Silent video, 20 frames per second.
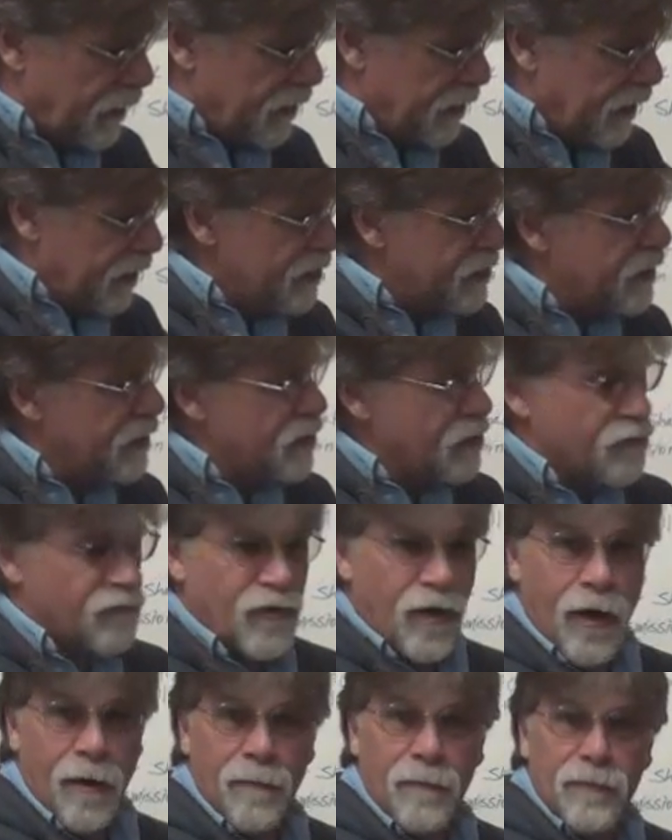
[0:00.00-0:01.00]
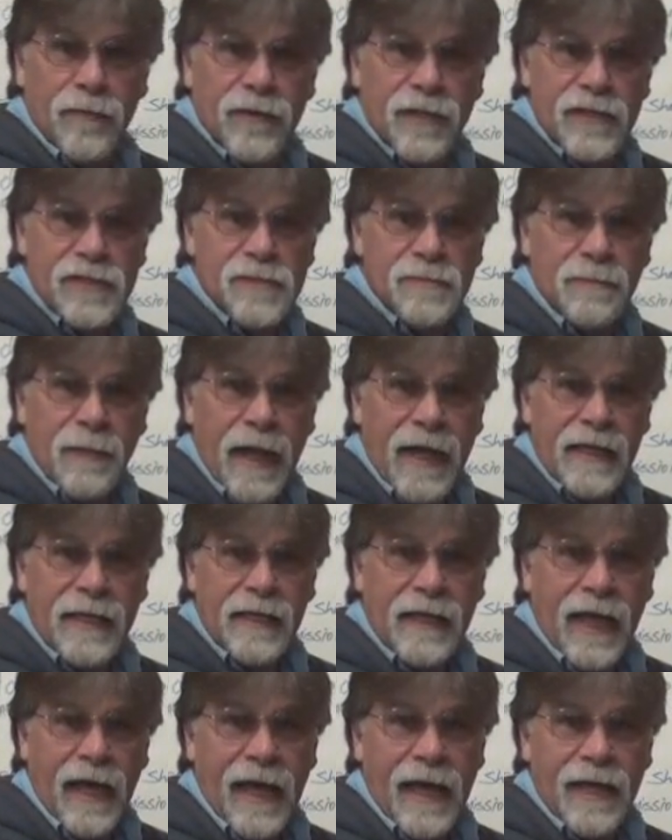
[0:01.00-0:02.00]
the distance from this
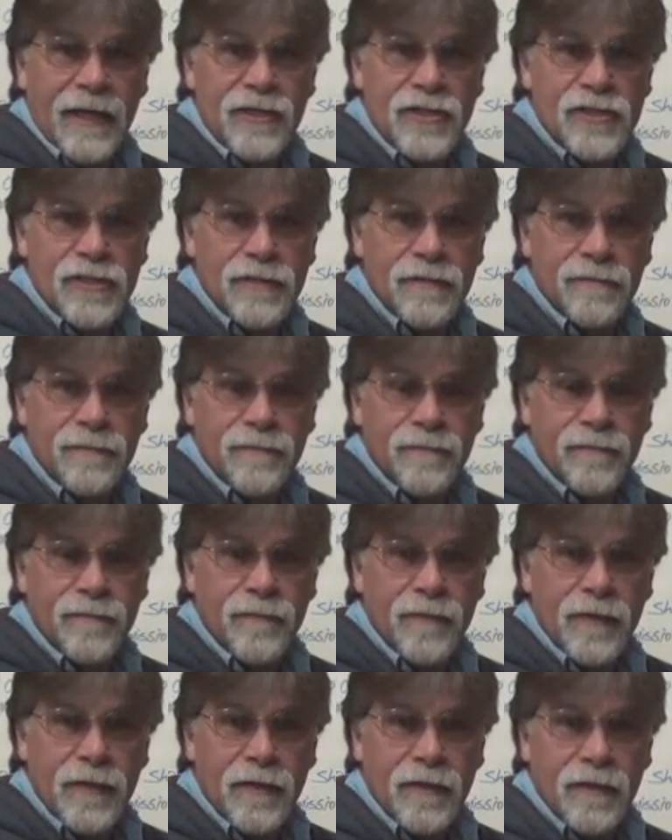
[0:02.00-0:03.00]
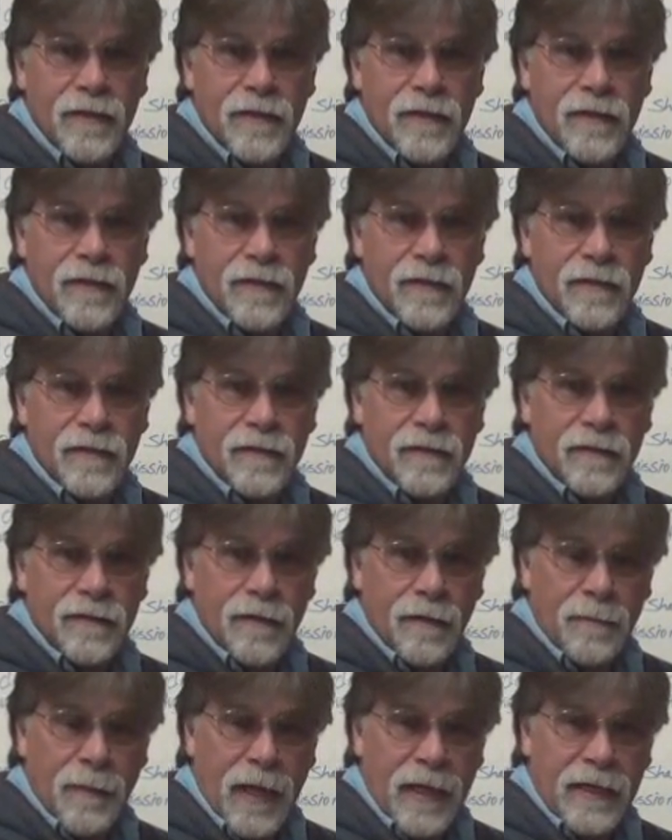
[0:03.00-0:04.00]
mating edge,
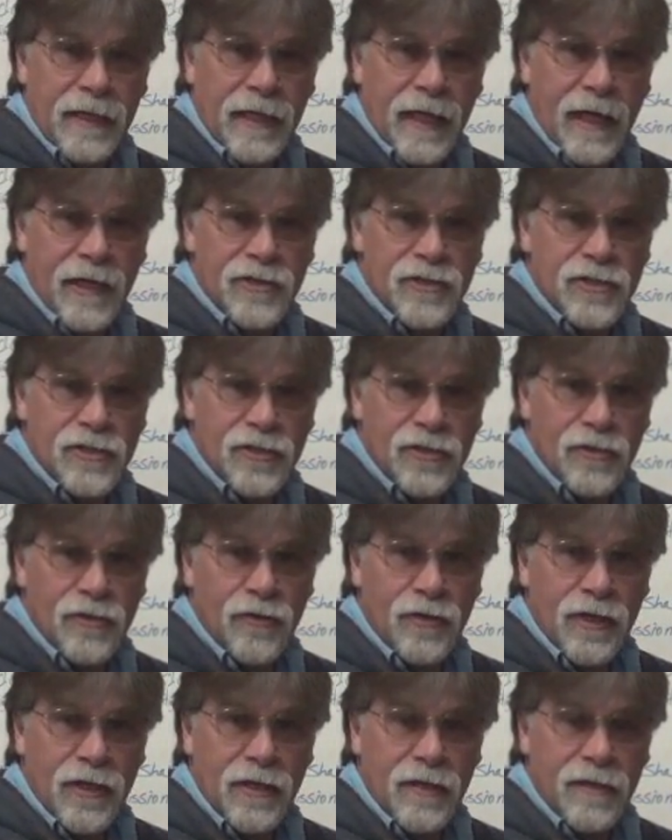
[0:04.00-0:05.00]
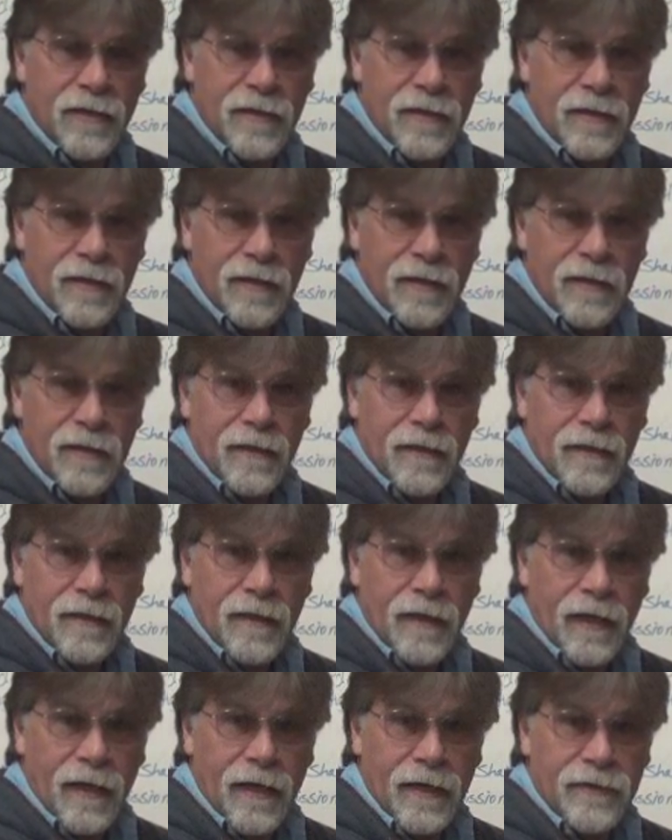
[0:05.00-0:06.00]
the mating edge to the
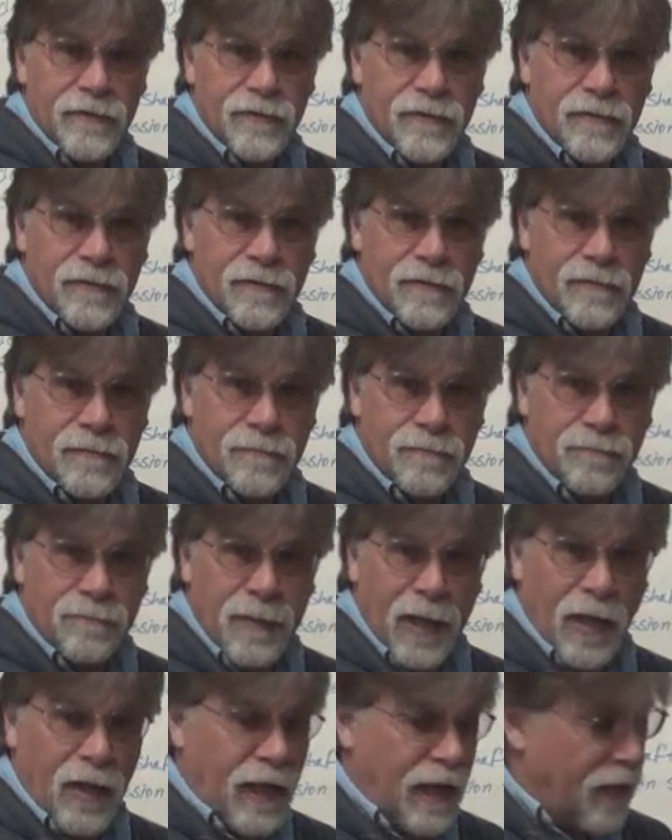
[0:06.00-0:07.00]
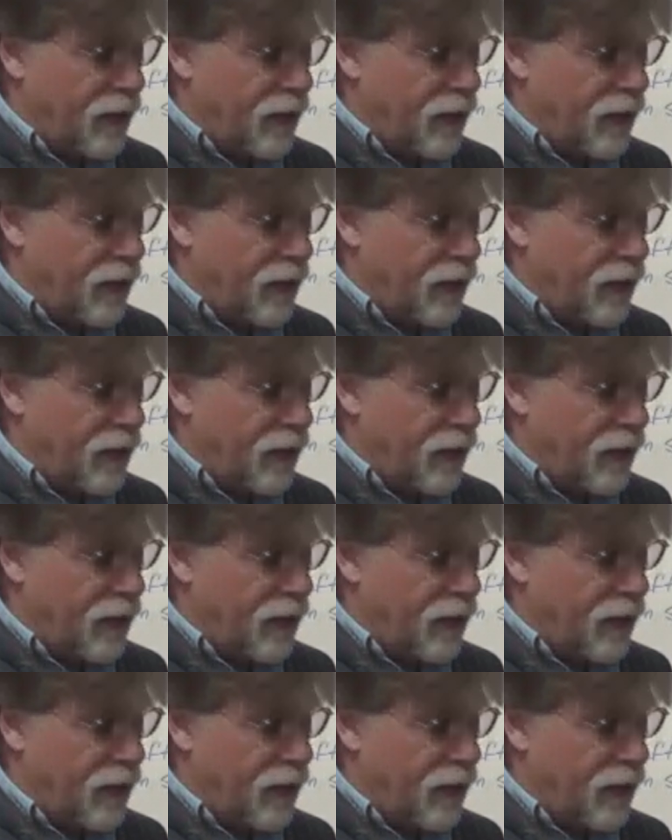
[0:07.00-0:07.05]
uh, bell